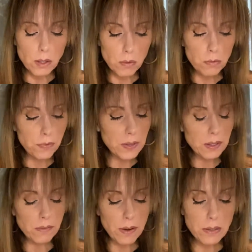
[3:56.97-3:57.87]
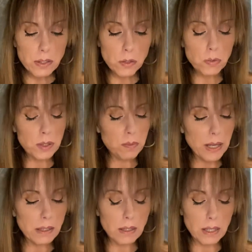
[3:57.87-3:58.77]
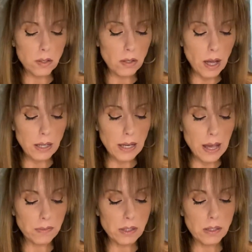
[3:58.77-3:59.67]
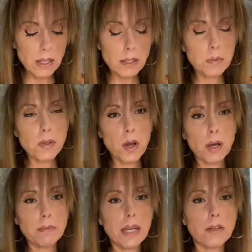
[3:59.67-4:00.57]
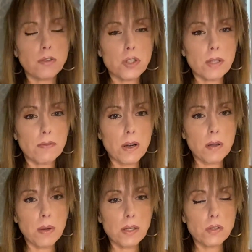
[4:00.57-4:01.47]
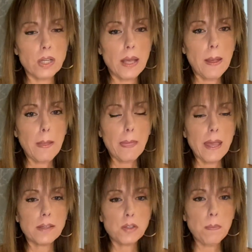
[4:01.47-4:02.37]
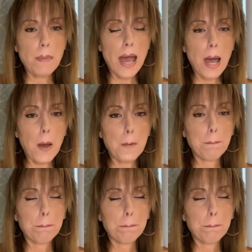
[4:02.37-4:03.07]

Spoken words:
feeling very disrespected, like you're not going to have success with the Hermit energy. The Virgo energy is about